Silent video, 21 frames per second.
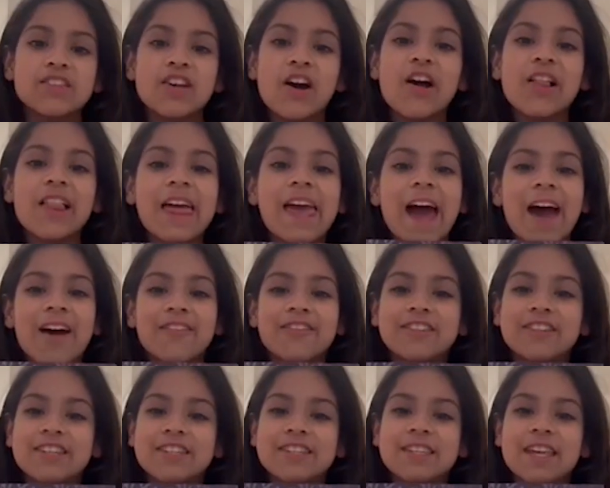all I
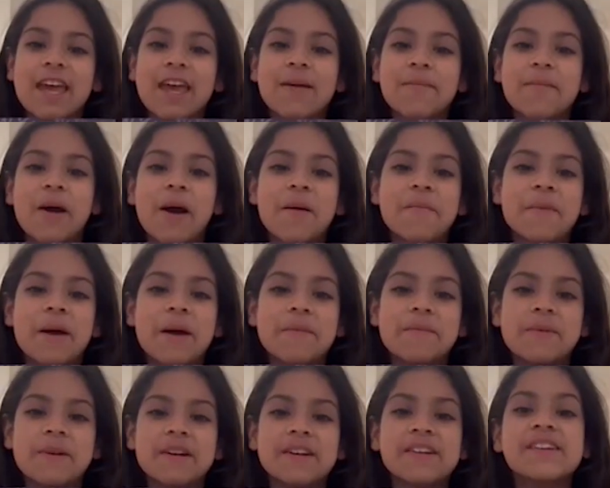have to say about my
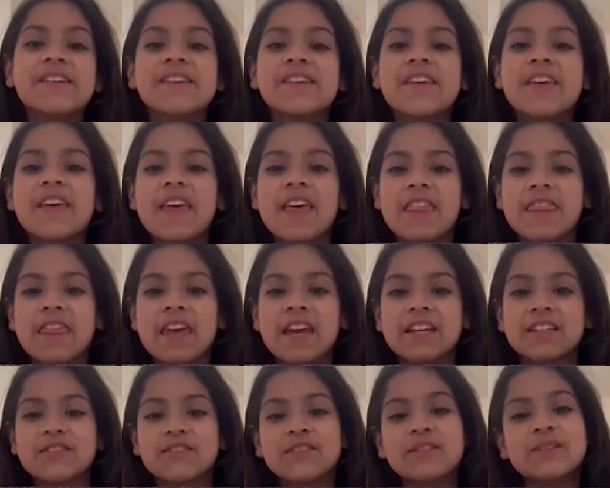book.
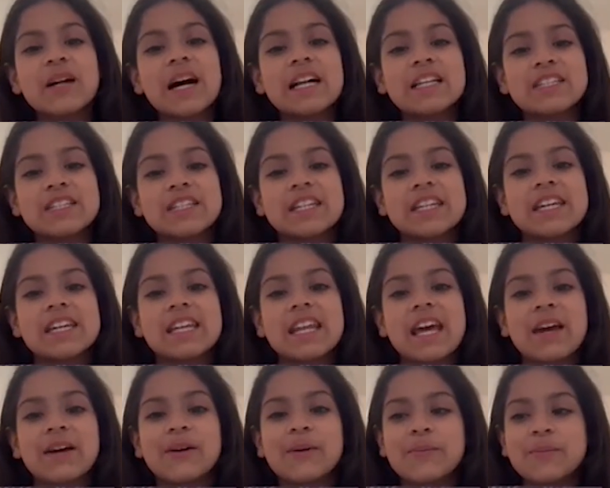Thanks for watching, and
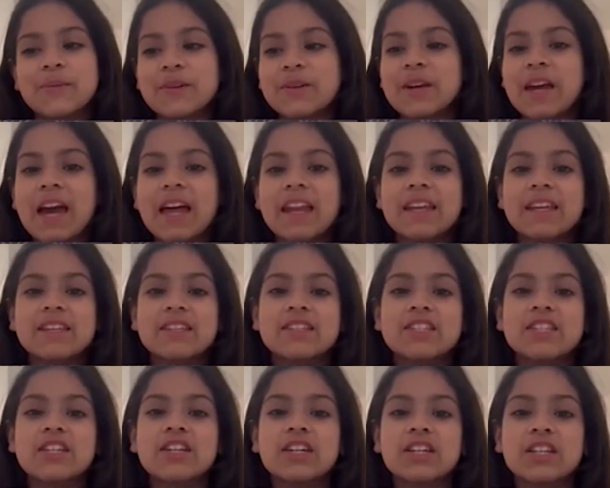I hope you get it
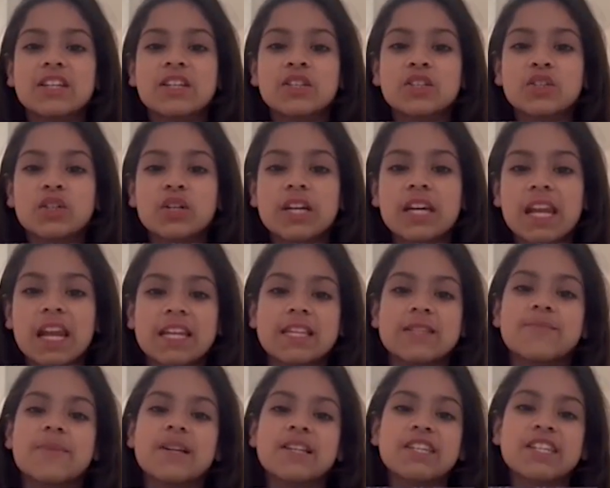so you can enjoy it
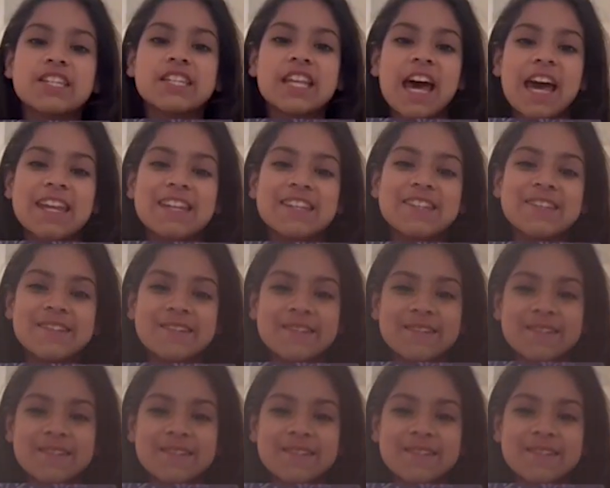as much as I do.